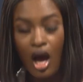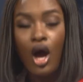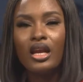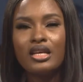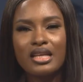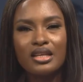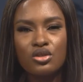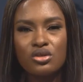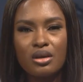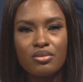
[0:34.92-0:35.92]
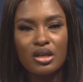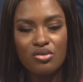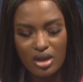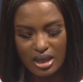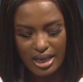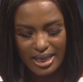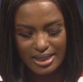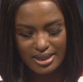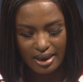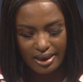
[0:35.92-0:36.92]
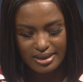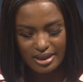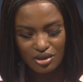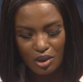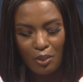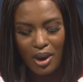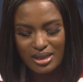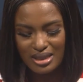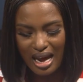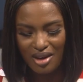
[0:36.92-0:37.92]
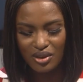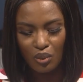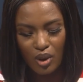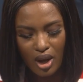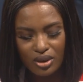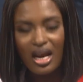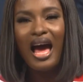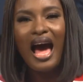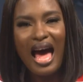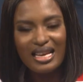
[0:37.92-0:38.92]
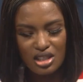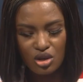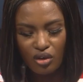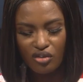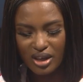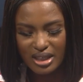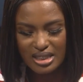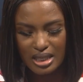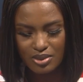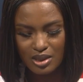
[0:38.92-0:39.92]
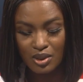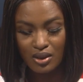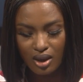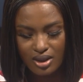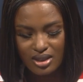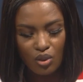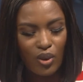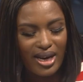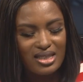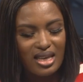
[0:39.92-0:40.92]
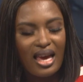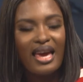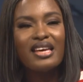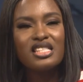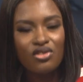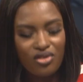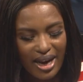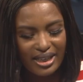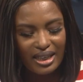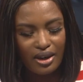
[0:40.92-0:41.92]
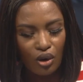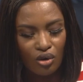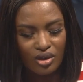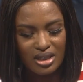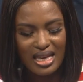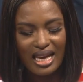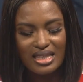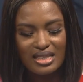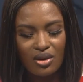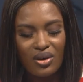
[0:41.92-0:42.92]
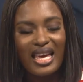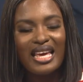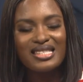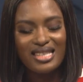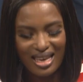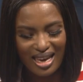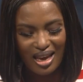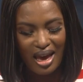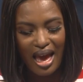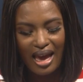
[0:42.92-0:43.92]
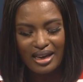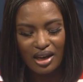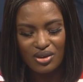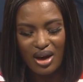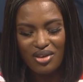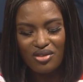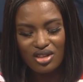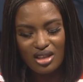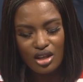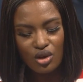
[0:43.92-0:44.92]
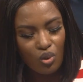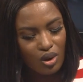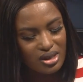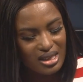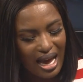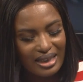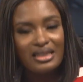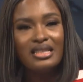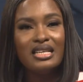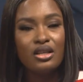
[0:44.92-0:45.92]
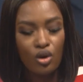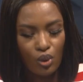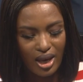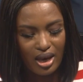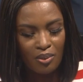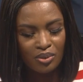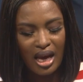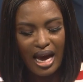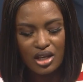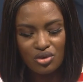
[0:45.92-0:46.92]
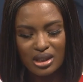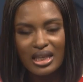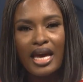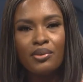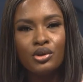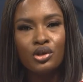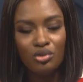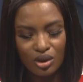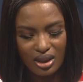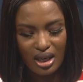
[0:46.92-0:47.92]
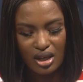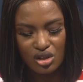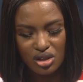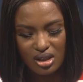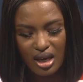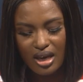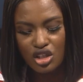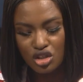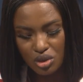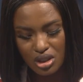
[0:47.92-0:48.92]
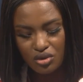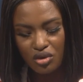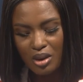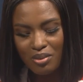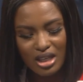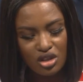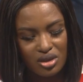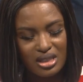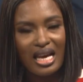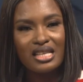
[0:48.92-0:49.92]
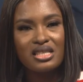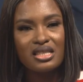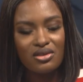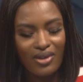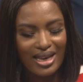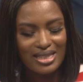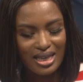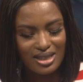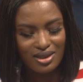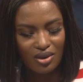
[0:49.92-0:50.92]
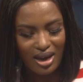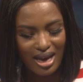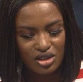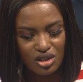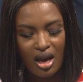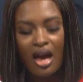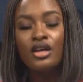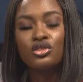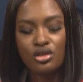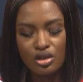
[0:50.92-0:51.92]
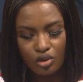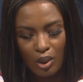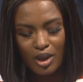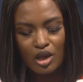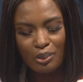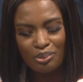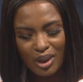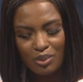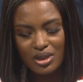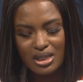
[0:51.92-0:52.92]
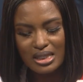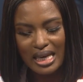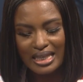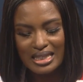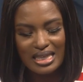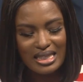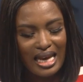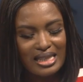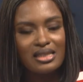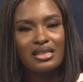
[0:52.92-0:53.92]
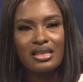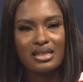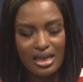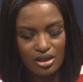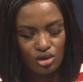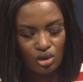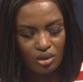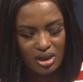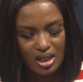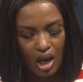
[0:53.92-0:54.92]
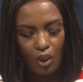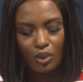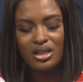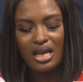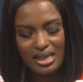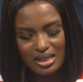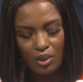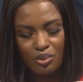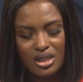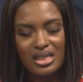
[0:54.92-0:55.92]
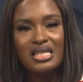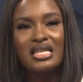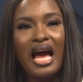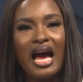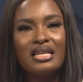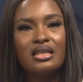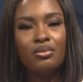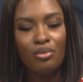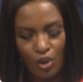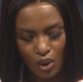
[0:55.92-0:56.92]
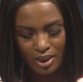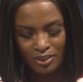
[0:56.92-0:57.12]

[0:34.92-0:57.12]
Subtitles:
Let's get into something really exciting. You're about to have the world at your fingertips because the wait is finally over. Telecel is here. Now you have everything you want and need: quick and reliable communication, stress-free money transactions via Telecel Cash, transforming your big business ideas into success stories with Telecel Business and more.